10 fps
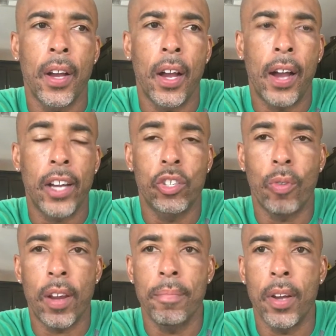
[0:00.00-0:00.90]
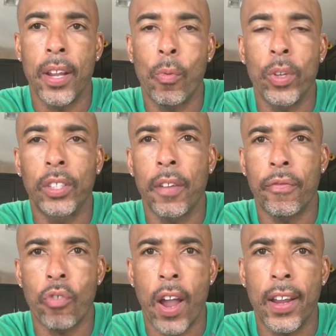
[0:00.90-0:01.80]
I train Monday, Wednesday,
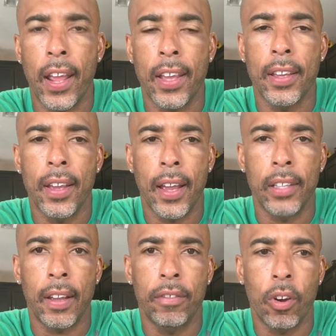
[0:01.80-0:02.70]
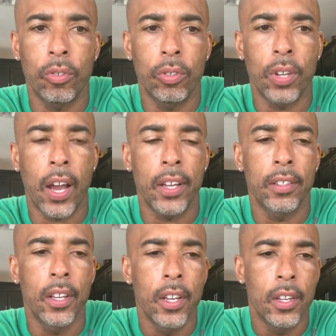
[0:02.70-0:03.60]
Friday, as I've told you guys.
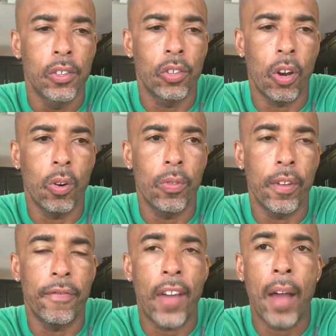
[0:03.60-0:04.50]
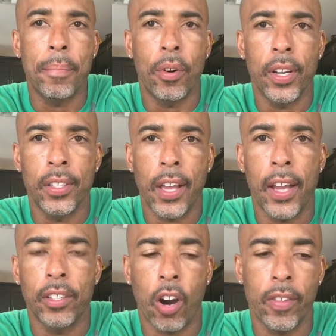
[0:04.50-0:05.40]
So the fat burning
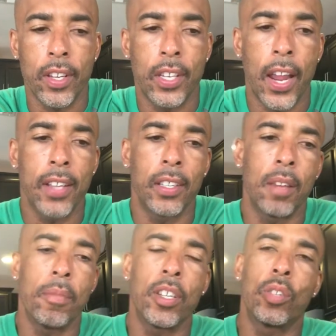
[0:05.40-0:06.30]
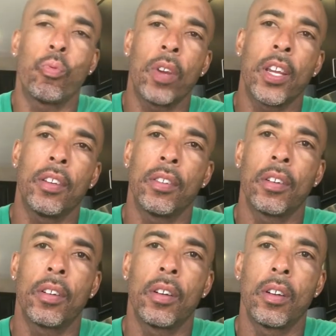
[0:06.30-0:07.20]
days are the days in between
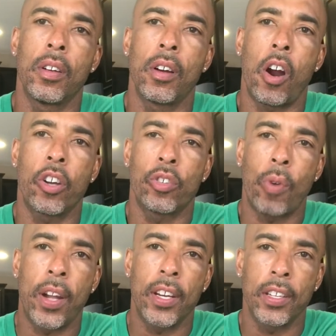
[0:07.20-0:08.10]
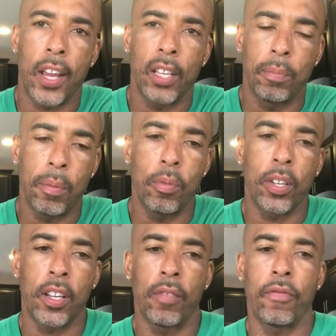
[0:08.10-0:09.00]
our training days. People
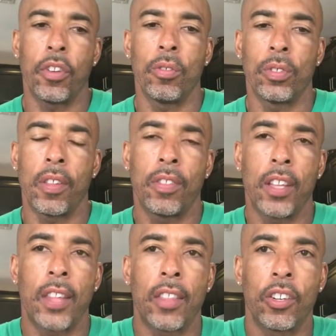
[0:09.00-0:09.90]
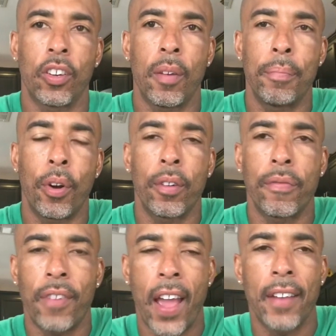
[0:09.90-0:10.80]
get confused and think that they're going to burn
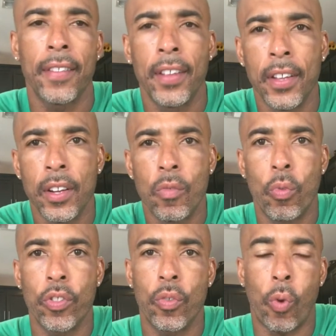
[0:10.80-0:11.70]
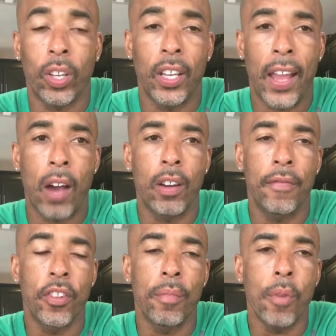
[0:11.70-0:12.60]
fat when they're working out. And
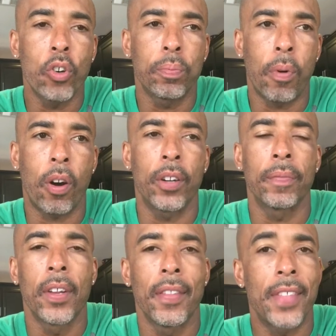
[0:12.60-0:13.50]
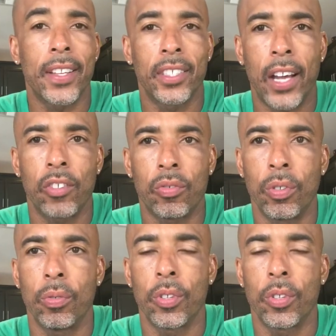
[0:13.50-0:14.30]
for the most part, that's not true.